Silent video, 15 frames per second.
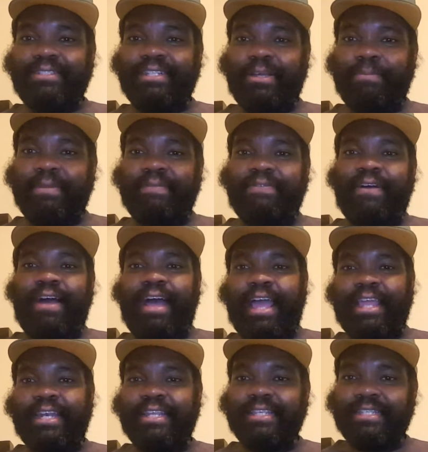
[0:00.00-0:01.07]
They'll be
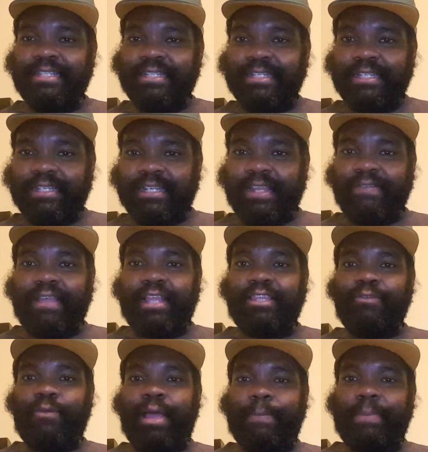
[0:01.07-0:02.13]
fine. They've got
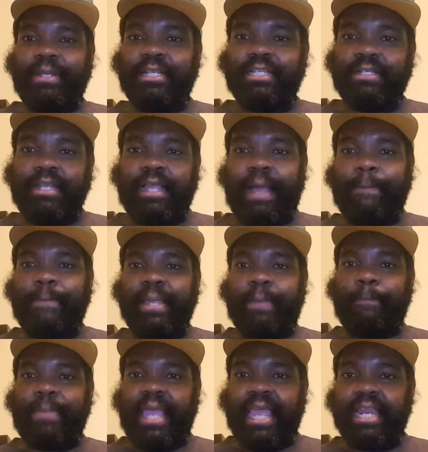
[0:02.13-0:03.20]
the weapons. They got
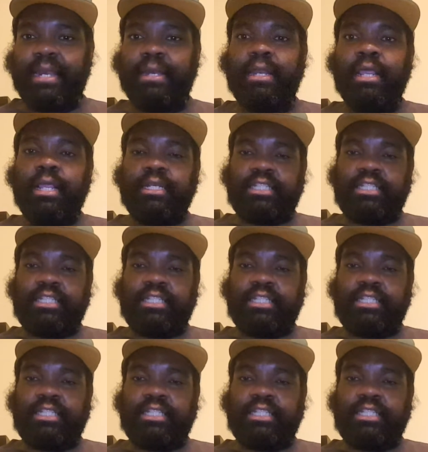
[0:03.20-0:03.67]
Big Ben.